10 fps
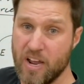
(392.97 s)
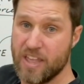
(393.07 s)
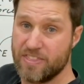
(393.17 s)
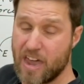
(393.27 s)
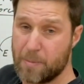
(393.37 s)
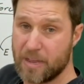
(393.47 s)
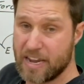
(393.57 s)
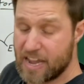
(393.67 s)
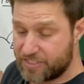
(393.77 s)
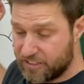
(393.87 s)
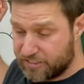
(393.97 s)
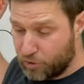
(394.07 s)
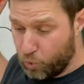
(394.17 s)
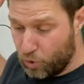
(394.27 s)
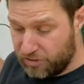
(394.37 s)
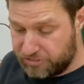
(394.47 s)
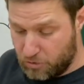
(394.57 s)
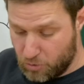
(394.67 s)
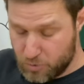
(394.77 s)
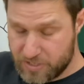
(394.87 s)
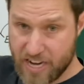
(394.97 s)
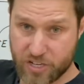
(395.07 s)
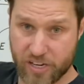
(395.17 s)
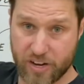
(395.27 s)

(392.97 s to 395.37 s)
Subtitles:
Then I'm gonna get this torso rotation,